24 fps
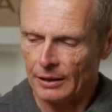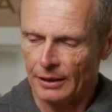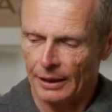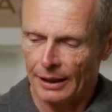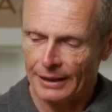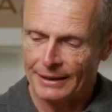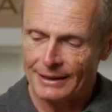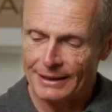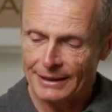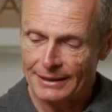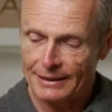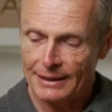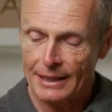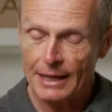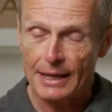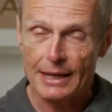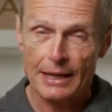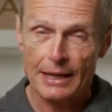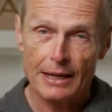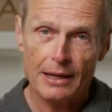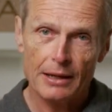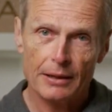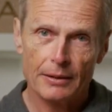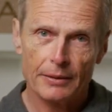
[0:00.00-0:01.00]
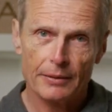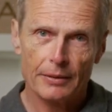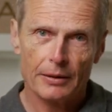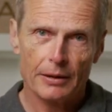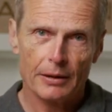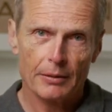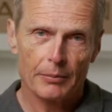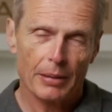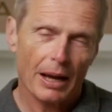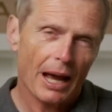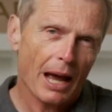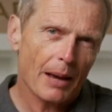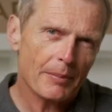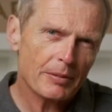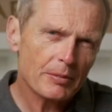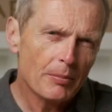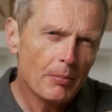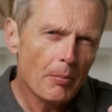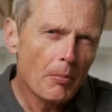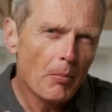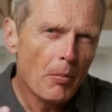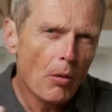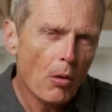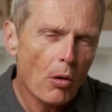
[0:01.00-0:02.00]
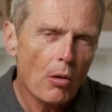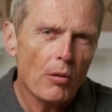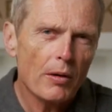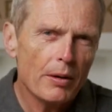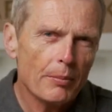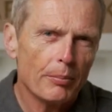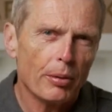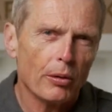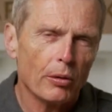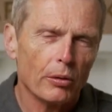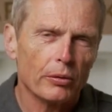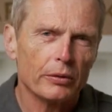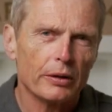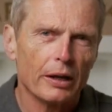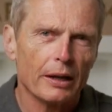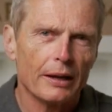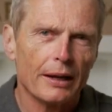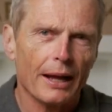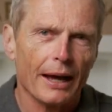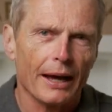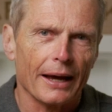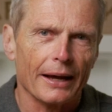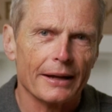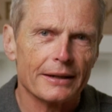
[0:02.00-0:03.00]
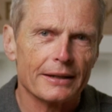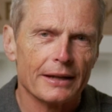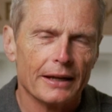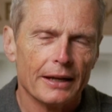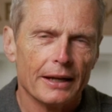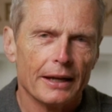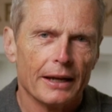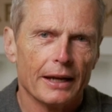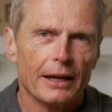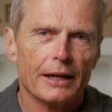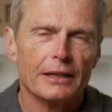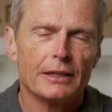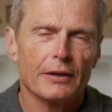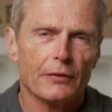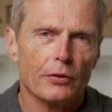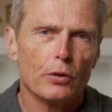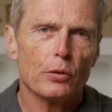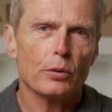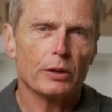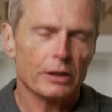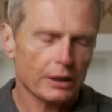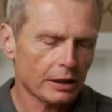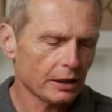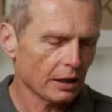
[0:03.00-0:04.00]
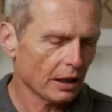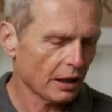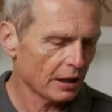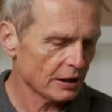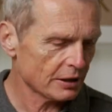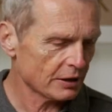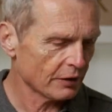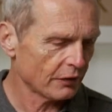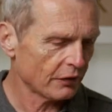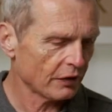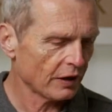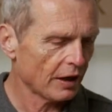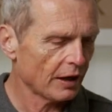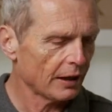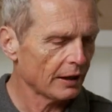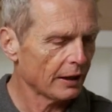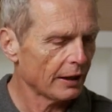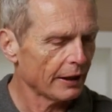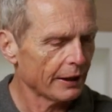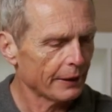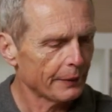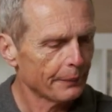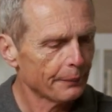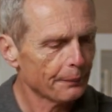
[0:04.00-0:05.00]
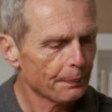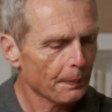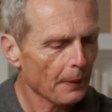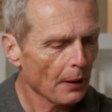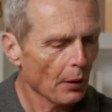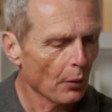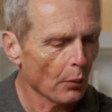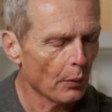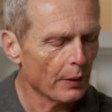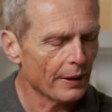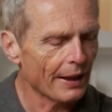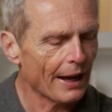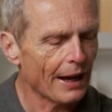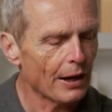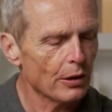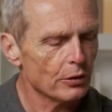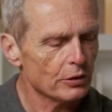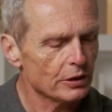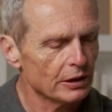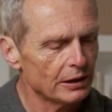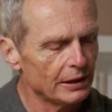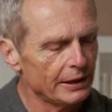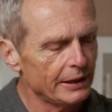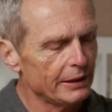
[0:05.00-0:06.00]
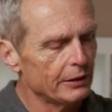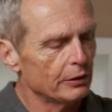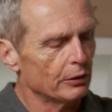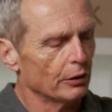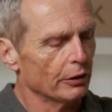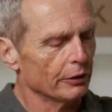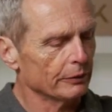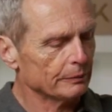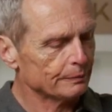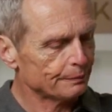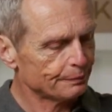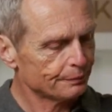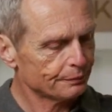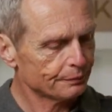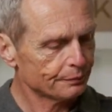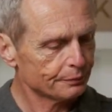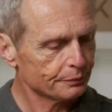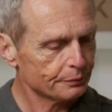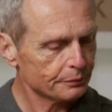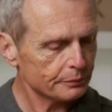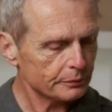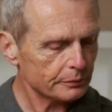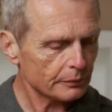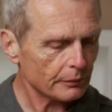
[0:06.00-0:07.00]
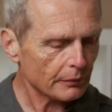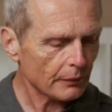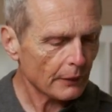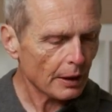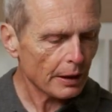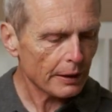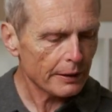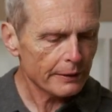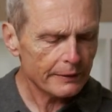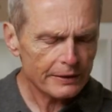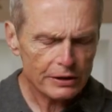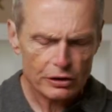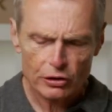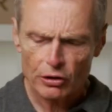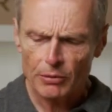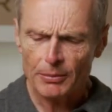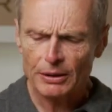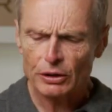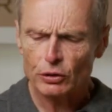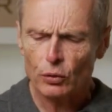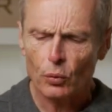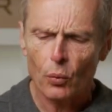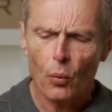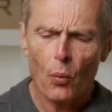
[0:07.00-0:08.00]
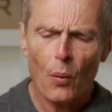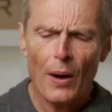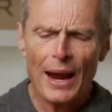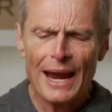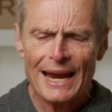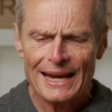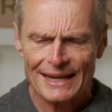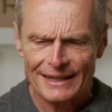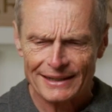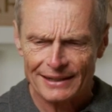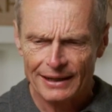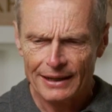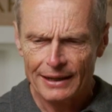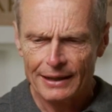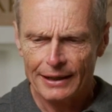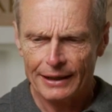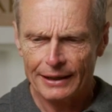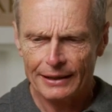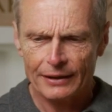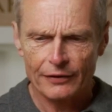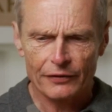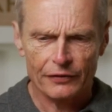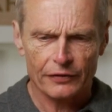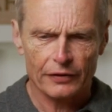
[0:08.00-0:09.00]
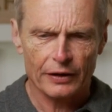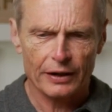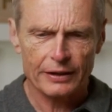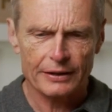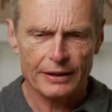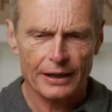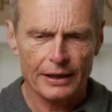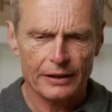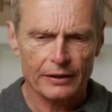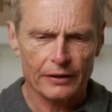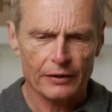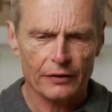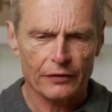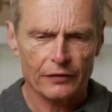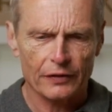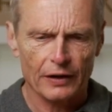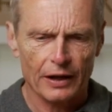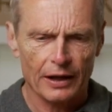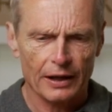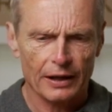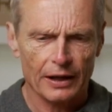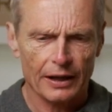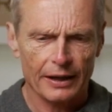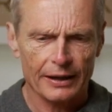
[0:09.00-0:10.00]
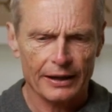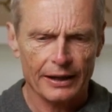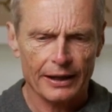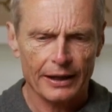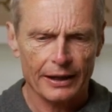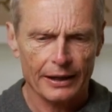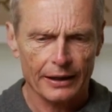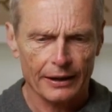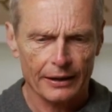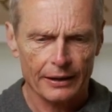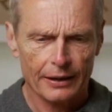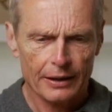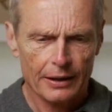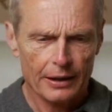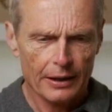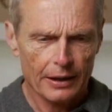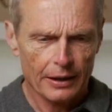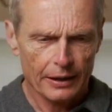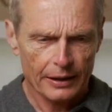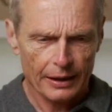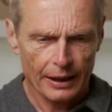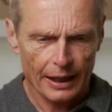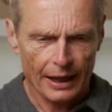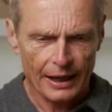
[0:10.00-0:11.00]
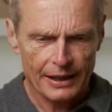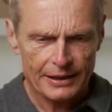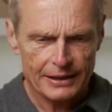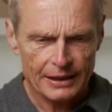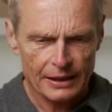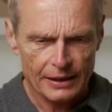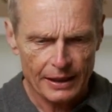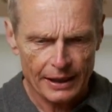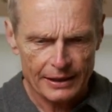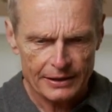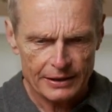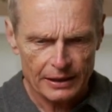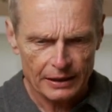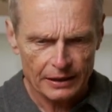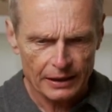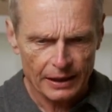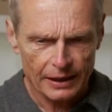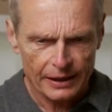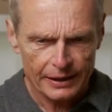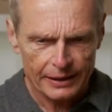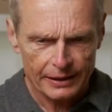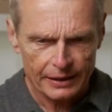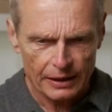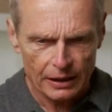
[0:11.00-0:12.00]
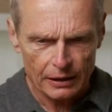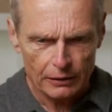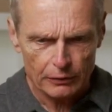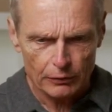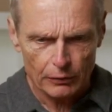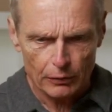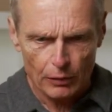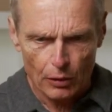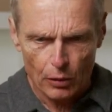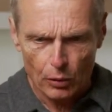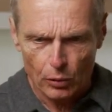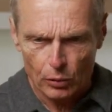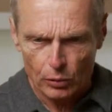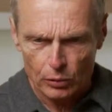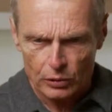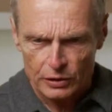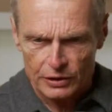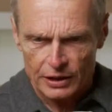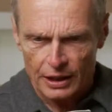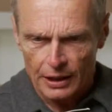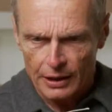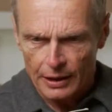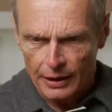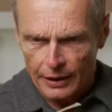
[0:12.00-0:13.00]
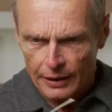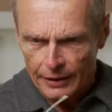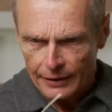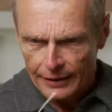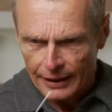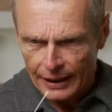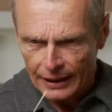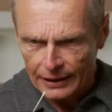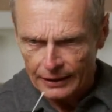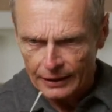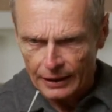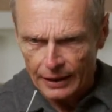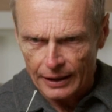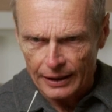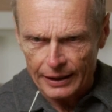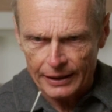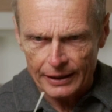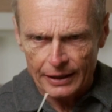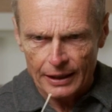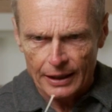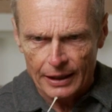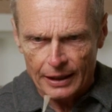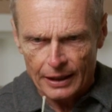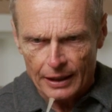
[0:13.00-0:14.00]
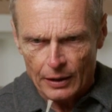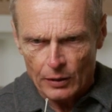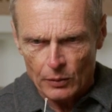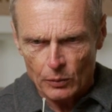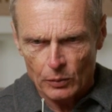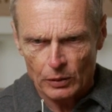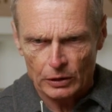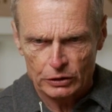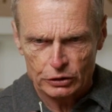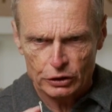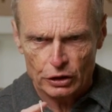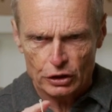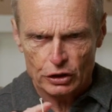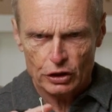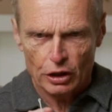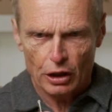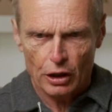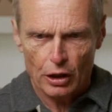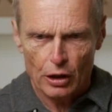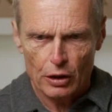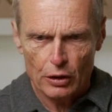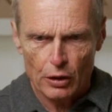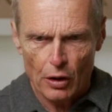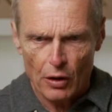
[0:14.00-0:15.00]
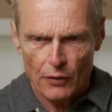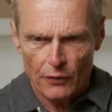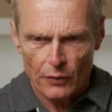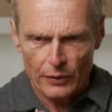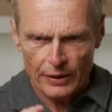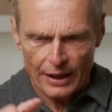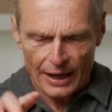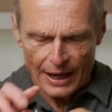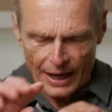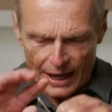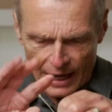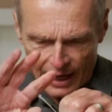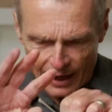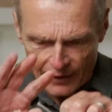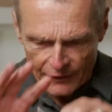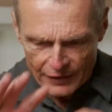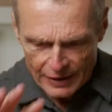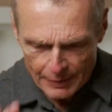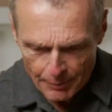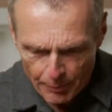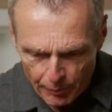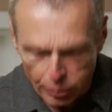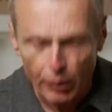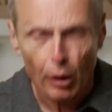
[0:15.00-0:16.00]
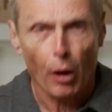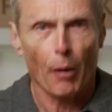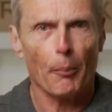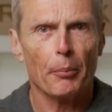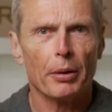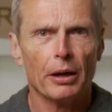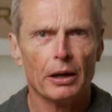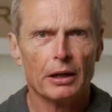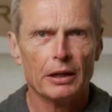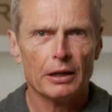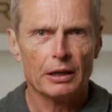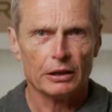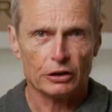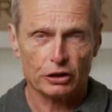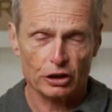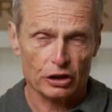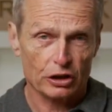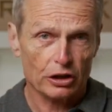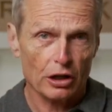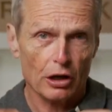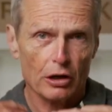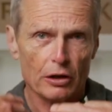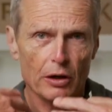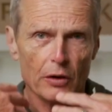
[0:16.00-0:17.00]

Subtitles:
and C, perhaps more important than that, is if you were to cast a fly line without a leader on. There's so much weight in the front end of the fly line here that as the line unrolls, that line will just turn over with a heavy plop, just turn